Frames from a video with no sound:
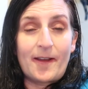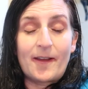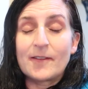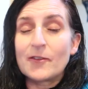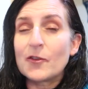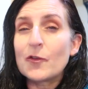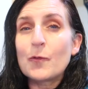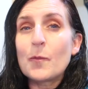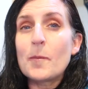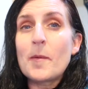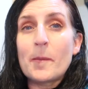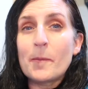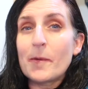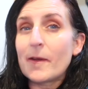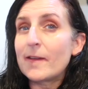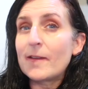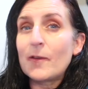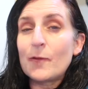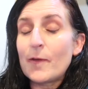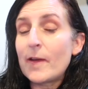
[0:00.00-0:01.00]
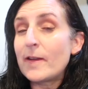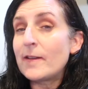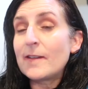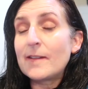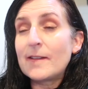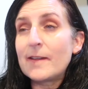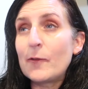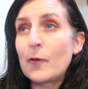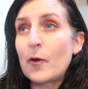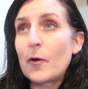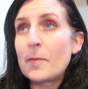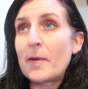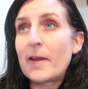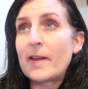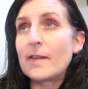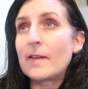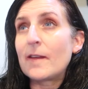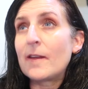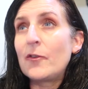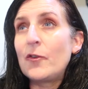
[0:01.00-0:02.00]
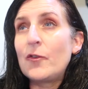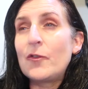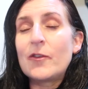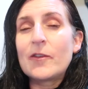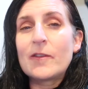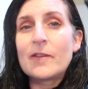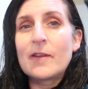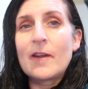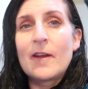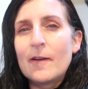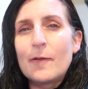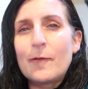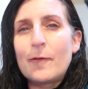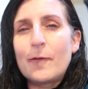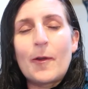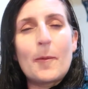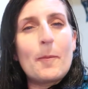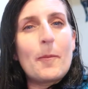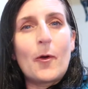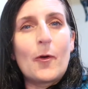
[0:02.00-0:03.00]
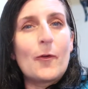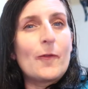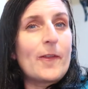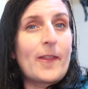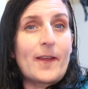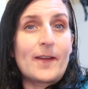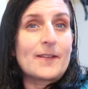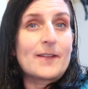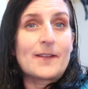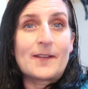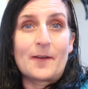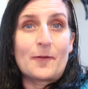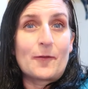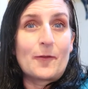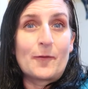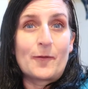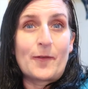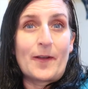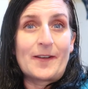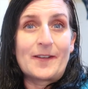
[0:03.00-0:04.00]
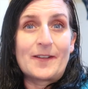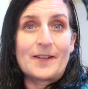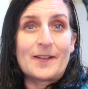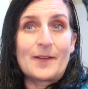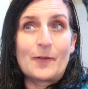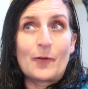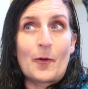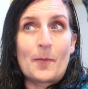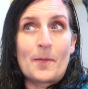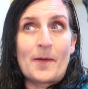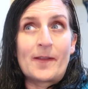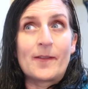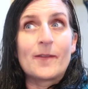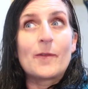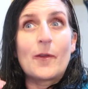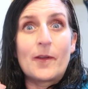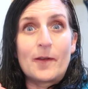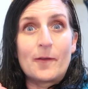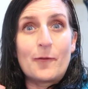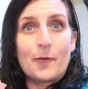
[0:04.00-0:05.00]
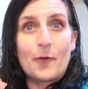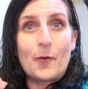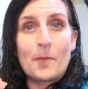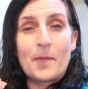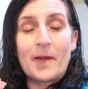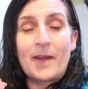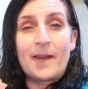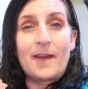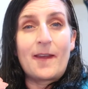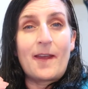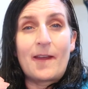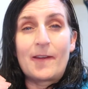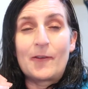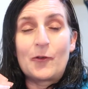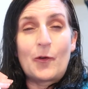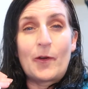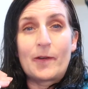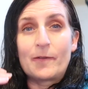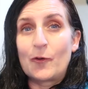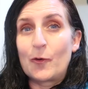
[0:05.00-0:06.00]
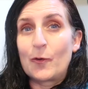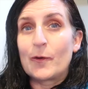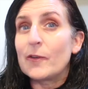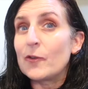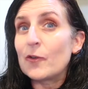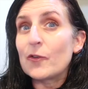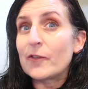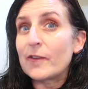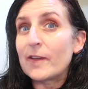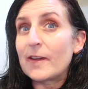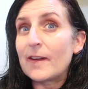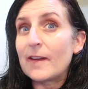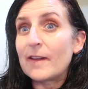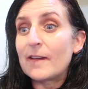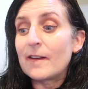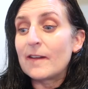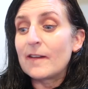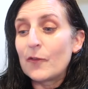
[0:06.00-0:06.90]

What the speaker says: And just remember, it's fantasy romance, and you just flip over that stuff in fantasy romance if you're me and you have no interest in it.